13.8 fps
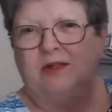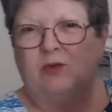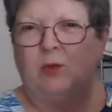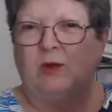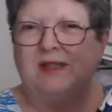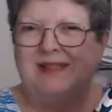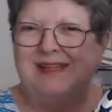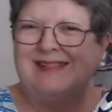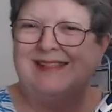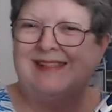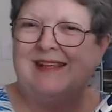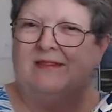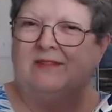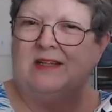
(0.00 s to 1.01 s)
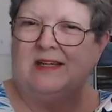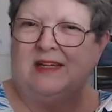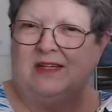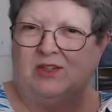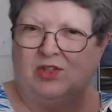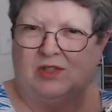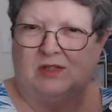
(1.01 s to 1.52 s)
27
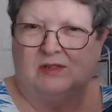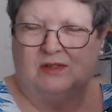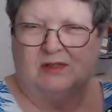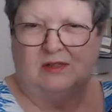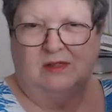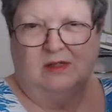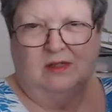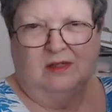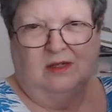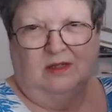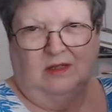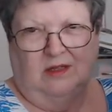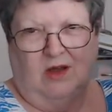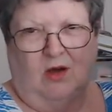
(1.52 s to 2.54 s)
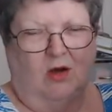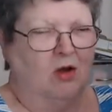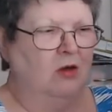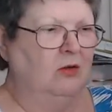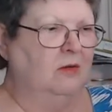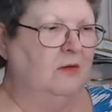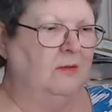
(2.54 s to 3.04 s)
inches
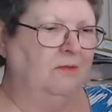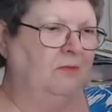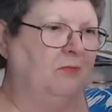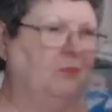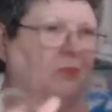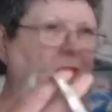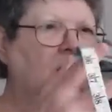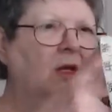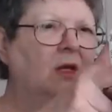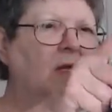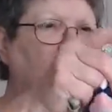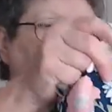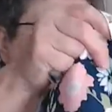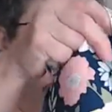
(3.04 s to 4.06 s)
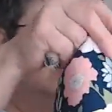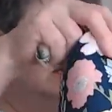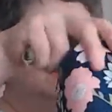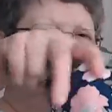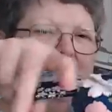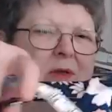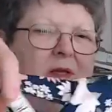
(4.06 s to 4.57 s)
long. A
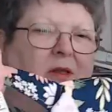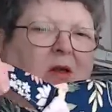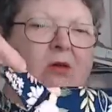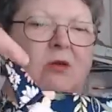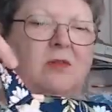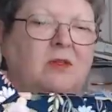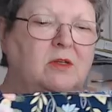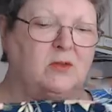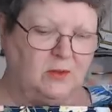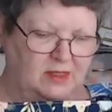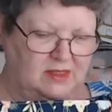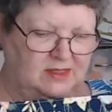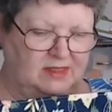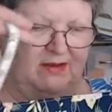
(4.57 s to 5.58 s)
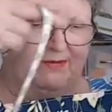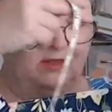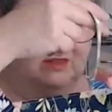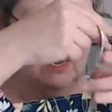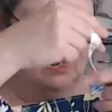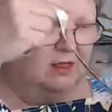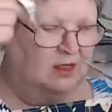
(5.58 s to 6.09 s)
little bit longer than 27
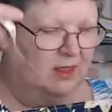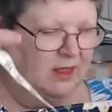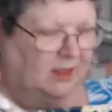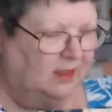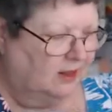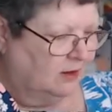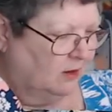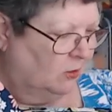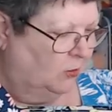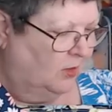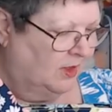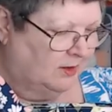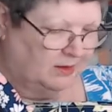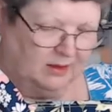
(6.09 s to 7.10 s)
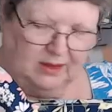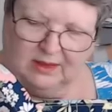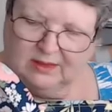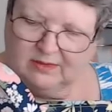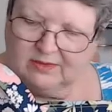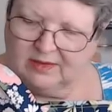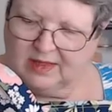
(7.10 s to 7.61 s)
and the width
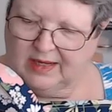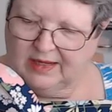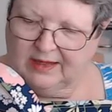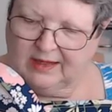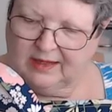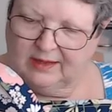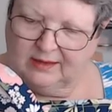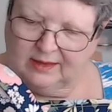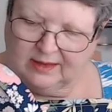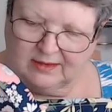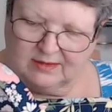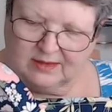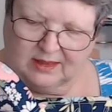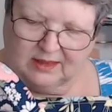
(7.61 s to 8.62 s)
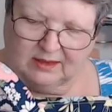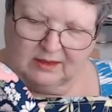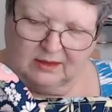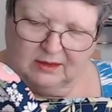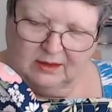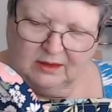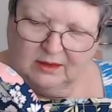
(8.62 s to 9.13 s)
is like, I think it's like
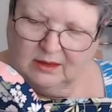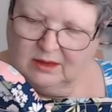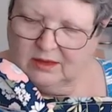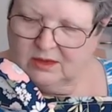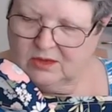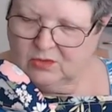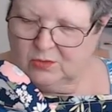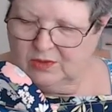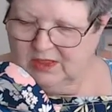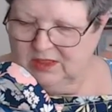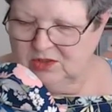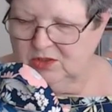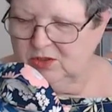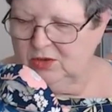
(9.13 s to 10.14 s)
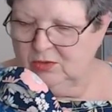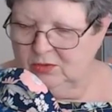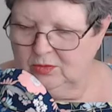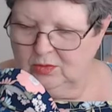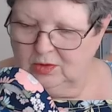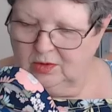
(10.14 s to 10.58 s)
22.